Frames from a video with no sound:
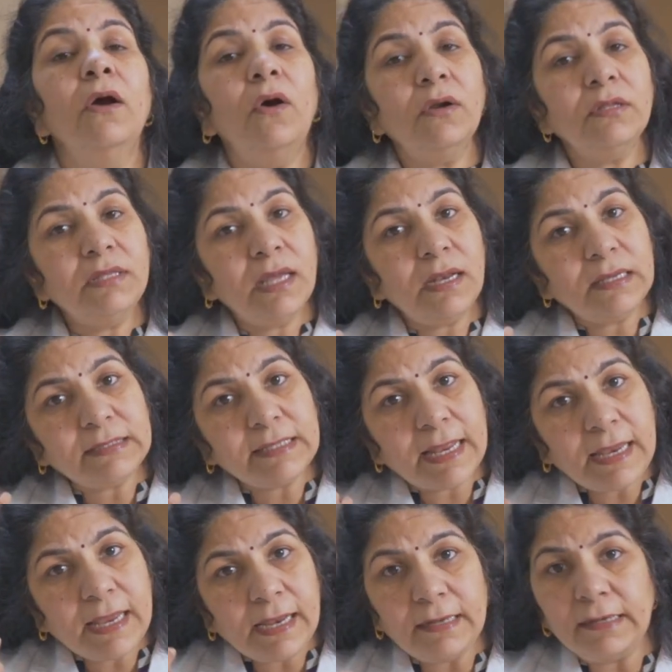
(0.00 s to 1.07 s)
or there is
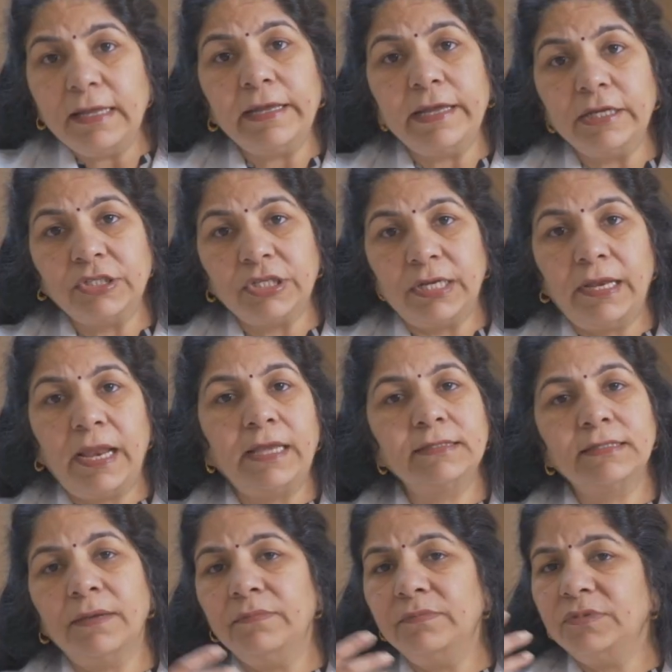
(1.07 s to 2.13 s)
any indication like
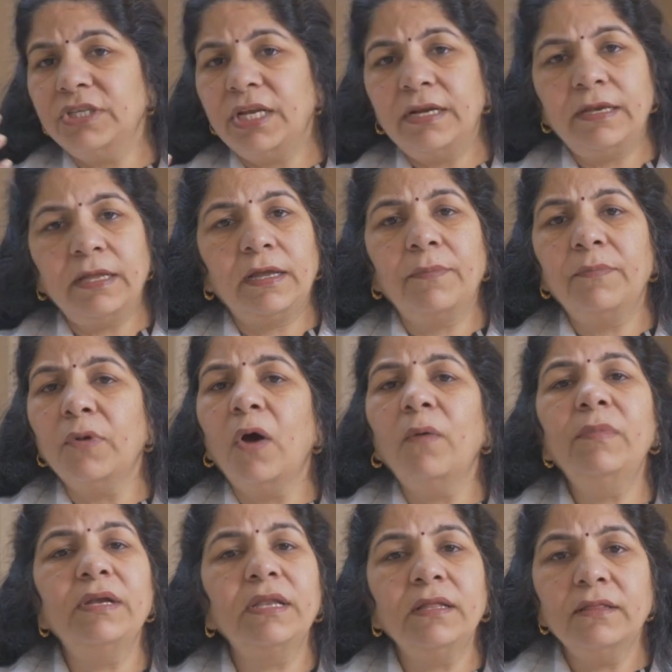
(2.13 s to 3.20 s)
some genetic
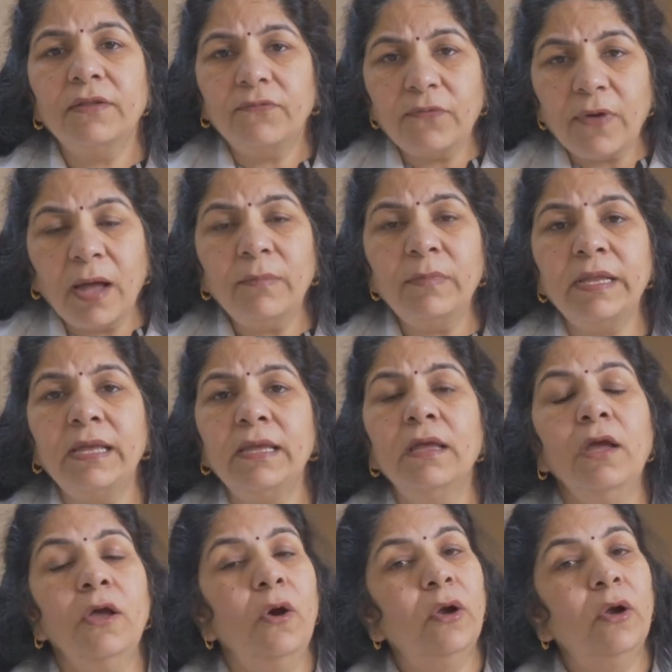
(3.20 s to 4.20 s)
abnormality in the family,